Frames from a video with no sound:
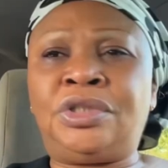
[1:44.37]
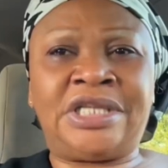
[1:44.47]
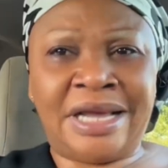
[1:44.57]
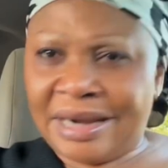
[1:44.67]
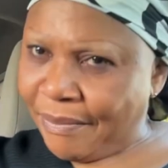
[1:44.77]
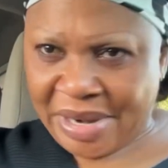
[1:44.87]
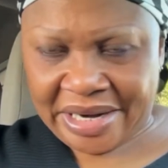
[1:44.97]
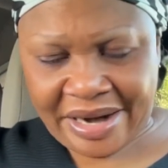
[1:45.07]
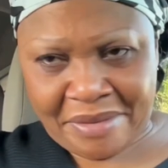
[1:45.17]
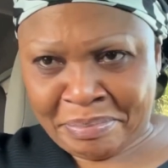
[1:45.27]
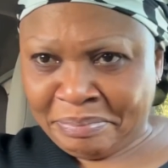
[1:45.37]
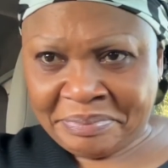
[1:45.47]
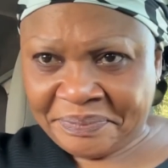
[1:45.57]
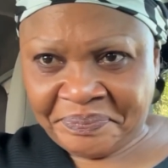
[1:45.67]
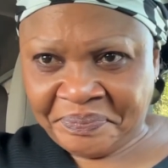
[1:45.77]
tell America,
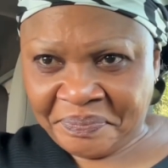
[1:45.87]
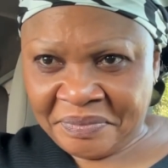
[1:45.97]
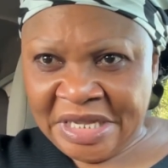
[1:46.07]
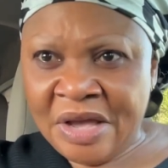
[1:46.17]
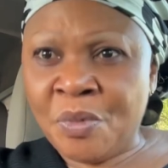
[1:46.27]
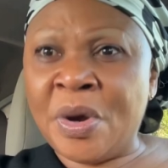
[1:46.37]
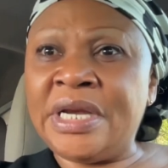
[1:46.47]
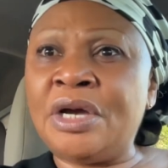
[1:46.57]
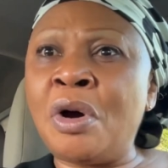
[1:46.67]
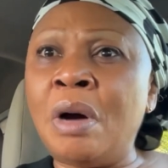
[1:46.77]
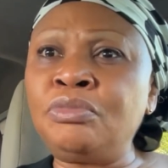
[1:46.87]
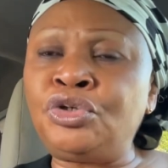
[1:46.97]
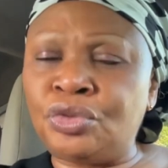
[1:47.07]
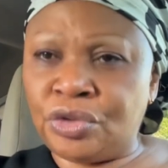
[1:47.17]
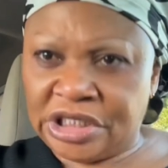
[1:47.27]
when it comes
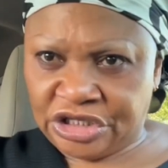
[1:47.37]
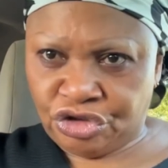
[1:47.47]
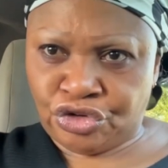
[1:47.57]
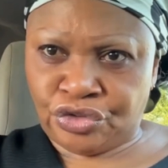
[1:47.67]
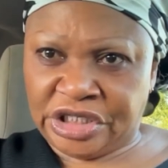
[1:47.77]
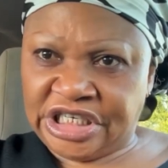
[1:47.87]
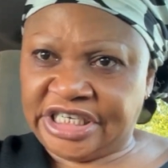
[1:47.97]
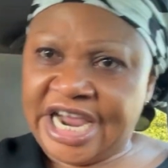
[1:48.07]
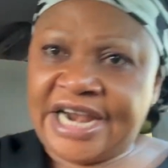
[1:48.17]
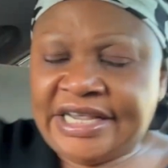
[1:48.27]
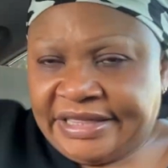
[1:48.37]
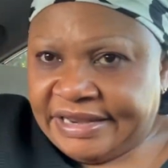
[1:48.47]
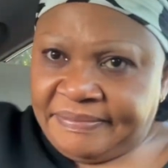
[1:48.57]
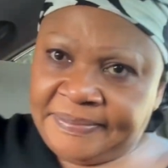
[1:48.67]
to this judiciary thing,